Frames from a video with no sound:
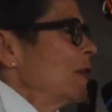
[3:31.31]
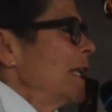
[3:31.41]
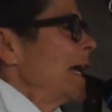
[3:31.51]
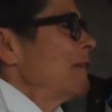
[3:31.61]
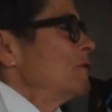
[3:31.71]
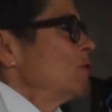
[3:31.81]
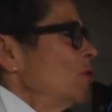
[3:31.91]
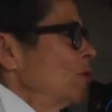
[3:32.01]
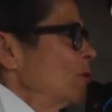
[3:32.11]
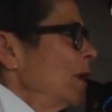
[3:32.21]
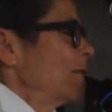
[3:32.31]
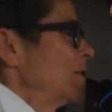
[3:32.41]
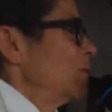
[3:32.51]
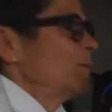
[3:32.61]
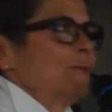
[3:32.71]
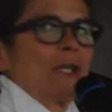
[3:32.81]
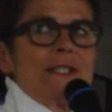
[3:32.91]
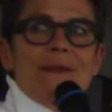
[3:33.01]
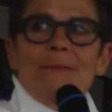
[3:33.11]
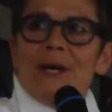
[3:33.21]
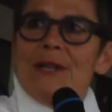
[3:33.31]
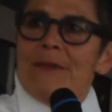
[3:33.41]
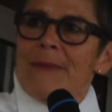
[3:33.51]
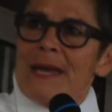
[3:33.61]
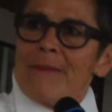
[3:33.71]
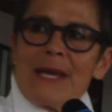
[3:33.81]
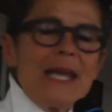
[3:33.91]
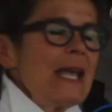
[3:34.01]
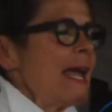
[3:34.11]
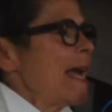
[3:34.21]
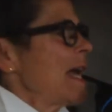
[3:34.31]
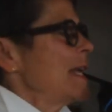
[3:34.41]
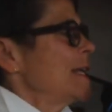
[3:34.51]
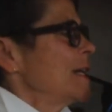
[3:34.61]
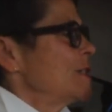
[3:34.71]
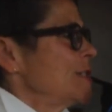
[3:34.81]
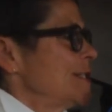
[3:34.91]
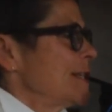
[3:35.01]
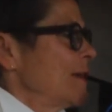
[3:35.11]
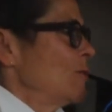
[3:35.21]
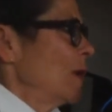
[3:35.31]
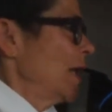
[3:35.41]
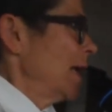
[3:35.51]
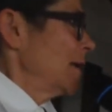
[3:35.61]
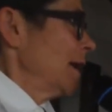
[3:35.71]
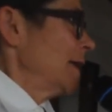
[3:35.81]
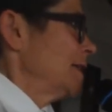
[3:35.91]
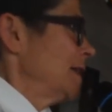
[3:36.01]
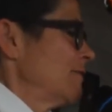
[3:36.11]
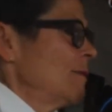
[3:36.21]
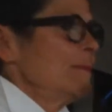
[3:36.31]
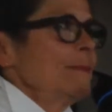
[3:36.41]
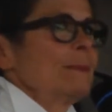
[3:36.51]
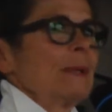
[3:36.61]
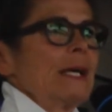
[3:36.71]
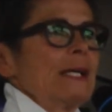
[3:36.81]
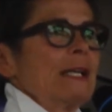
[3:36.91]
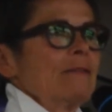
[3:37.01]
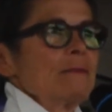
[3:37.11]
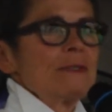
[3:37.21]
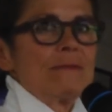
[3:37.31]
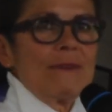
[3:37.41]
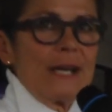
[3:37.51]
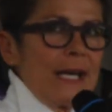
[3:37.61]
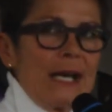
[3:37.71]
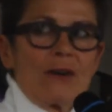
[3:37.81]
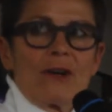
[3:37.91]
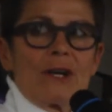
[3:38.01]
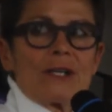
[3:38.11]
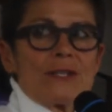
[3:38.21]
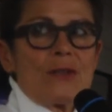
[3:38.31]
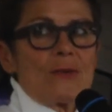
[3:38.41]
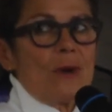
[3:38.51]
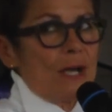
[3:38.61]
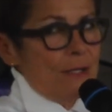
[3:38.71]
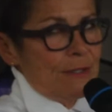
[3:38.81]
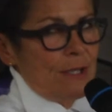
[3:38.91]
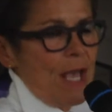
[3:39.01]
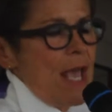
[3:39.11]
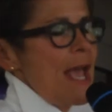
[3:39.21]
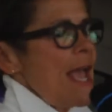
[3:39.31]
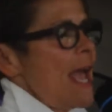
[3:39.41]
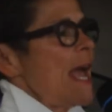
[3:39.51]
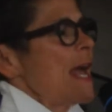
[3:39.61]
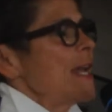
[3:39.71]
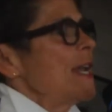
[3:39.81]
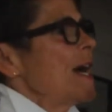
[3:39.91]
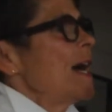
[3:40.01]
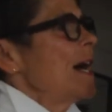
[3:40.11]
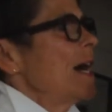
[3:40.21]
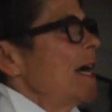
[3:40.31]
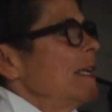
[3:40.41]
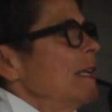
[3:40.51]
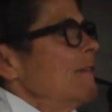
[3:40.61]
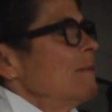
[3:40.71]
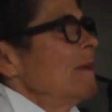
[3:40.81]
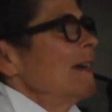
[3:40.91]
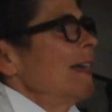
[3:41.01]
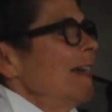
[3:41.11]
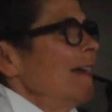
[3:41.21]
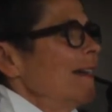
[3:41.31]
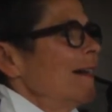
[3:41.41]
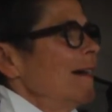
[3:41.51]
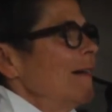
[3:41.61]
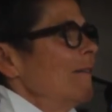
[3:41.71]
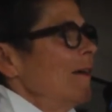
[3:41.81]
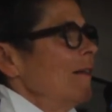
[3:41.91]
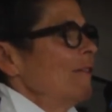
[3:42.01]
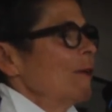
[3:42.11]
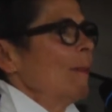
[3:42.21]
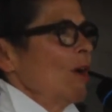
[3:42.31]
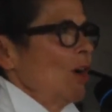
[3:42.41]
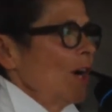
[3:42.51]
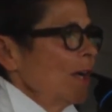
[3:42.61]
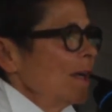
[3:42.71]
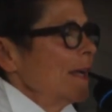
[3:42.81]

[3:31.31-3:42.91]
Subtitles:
in the afternoon every once a month, maybe, and she said, "Well, I'd give him some Viagra, because otherwise, I'd give him a hit off her bong."